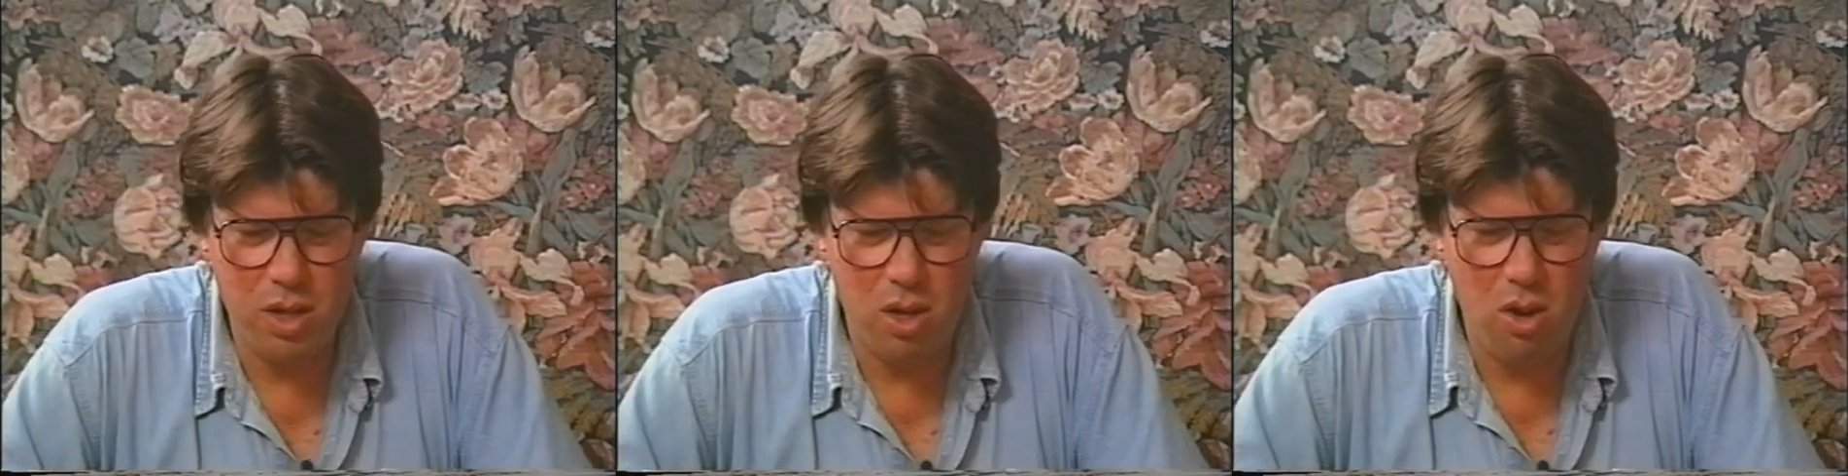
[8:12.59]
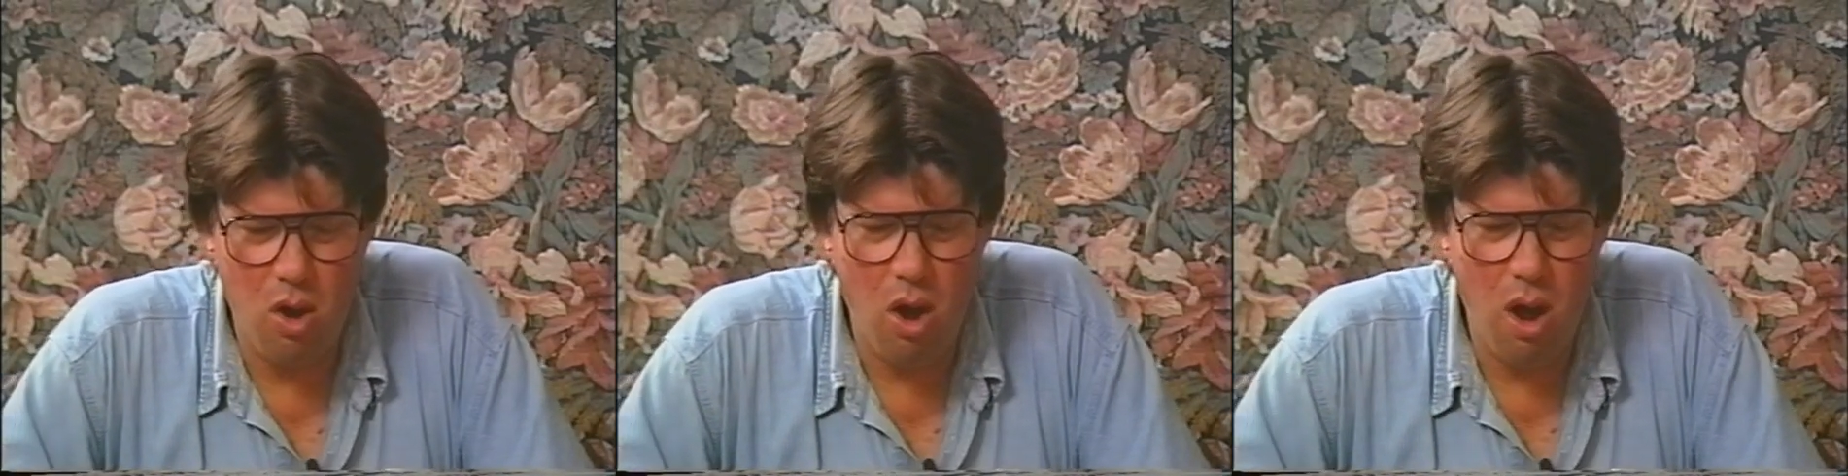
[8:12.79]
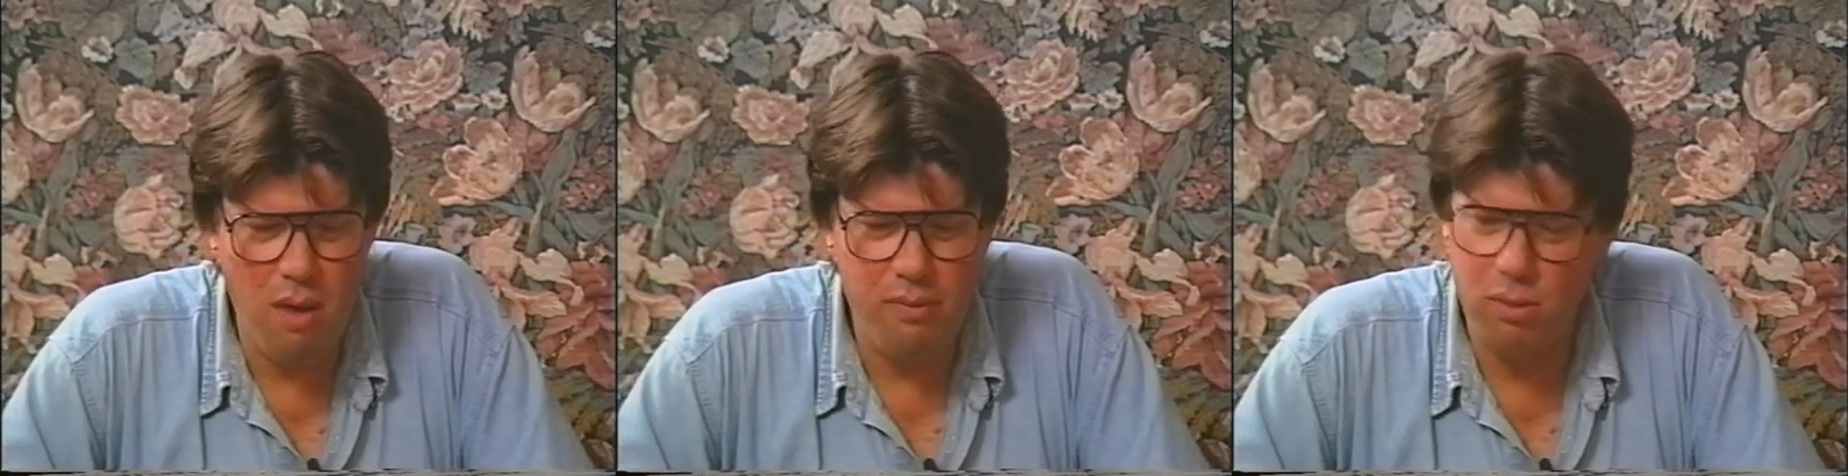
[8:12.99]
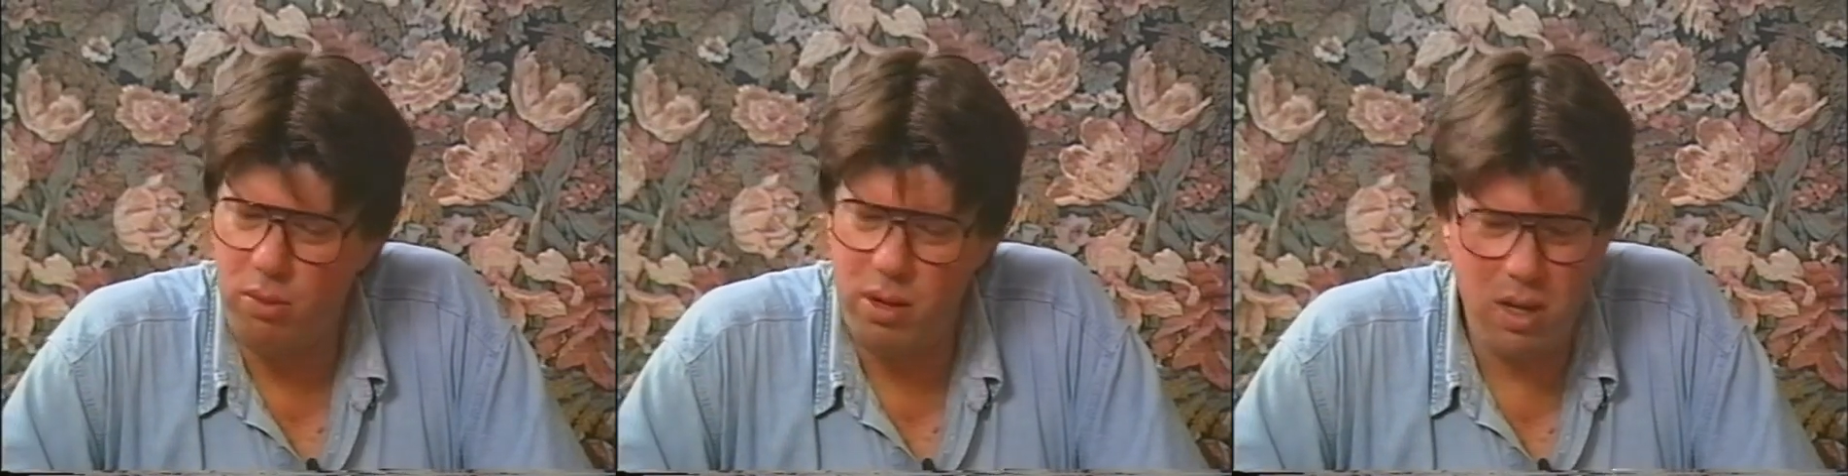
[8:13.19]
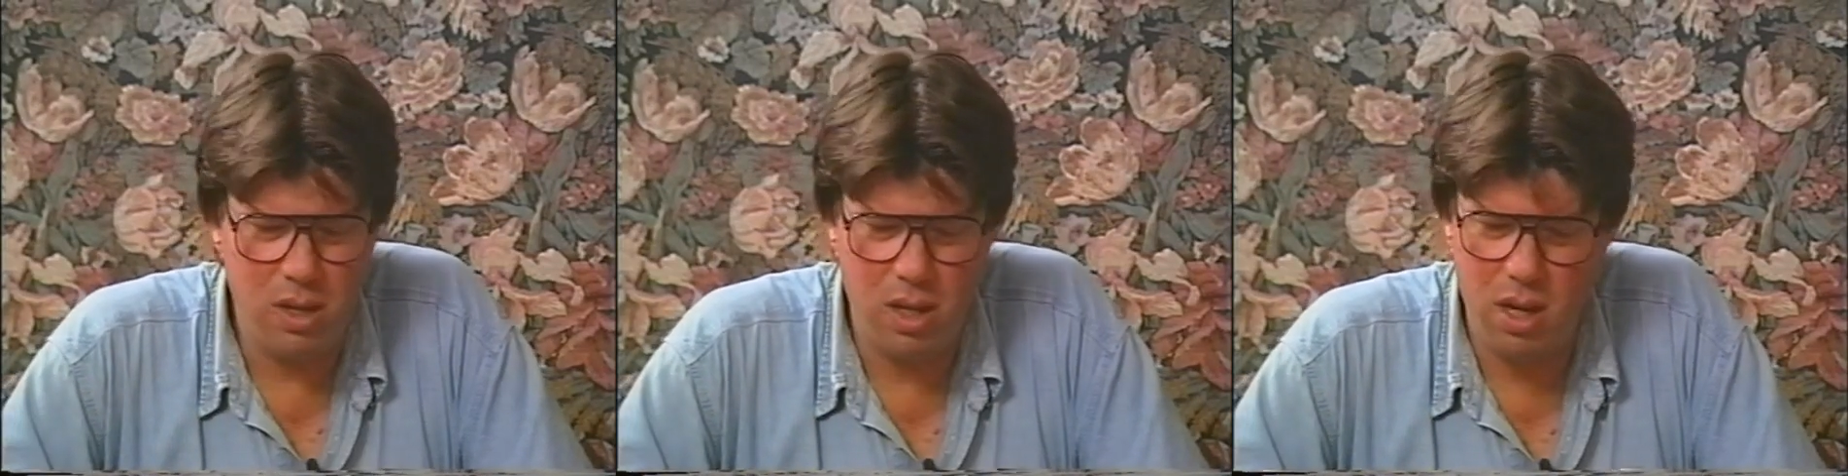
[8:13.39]
to cough or
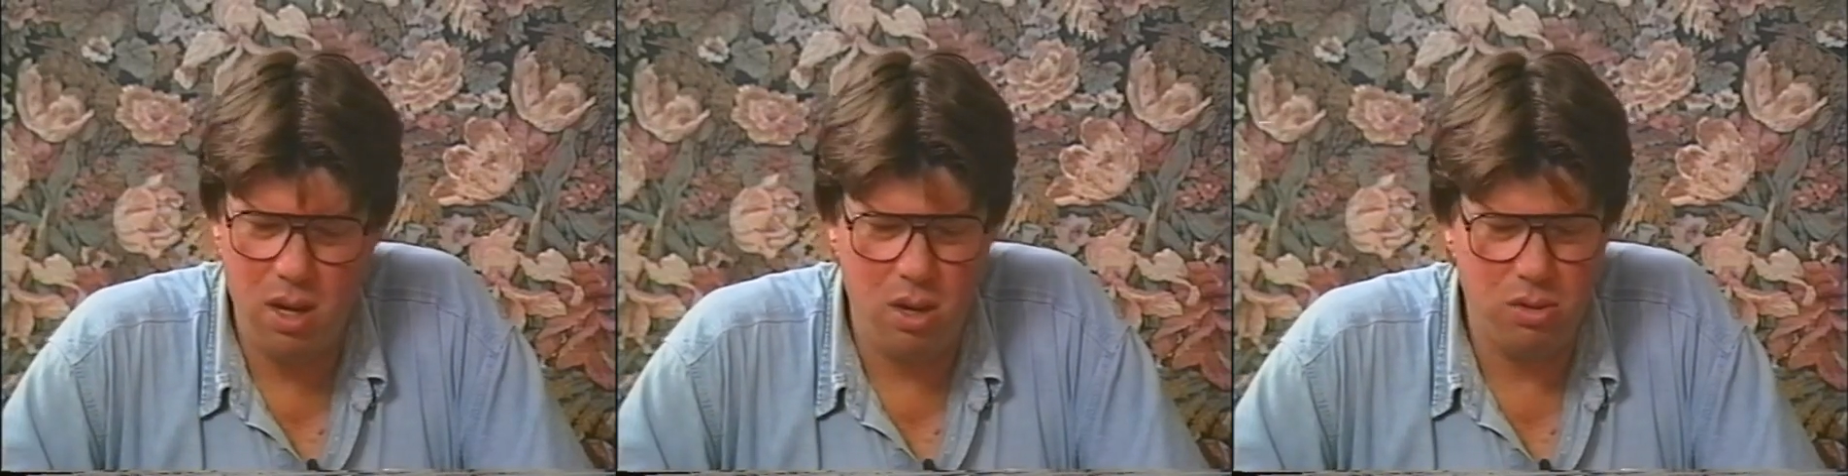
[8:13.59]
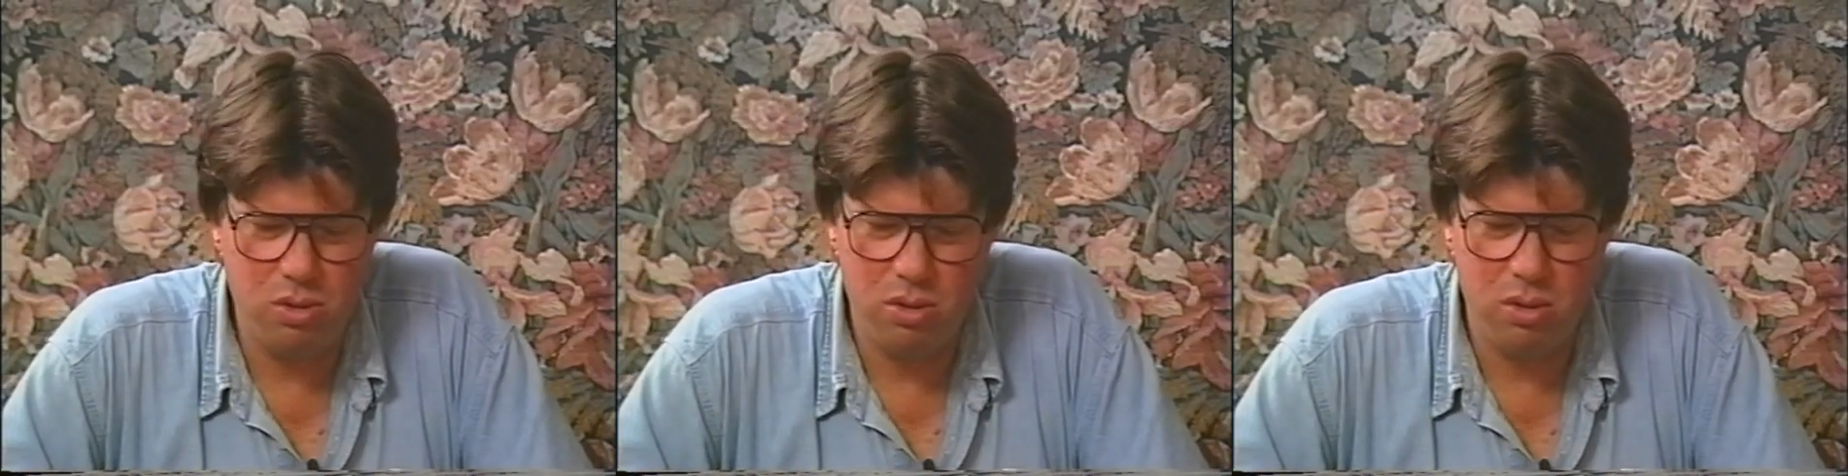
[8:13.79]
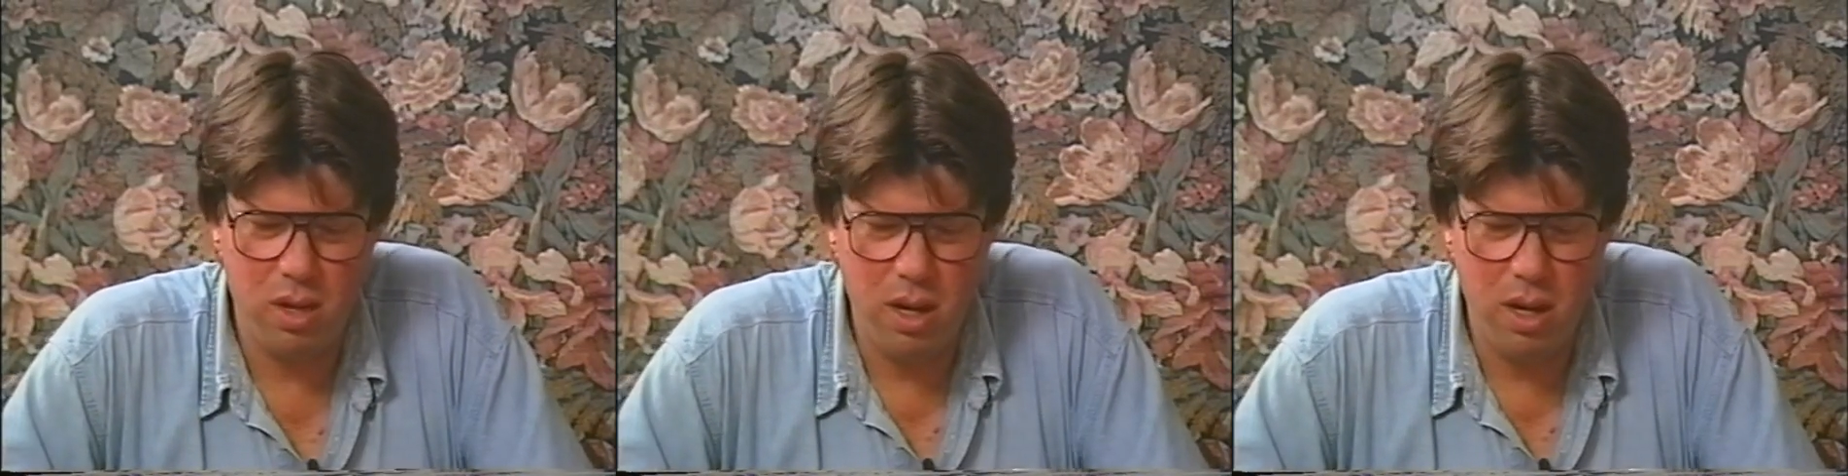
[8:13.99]
anything else.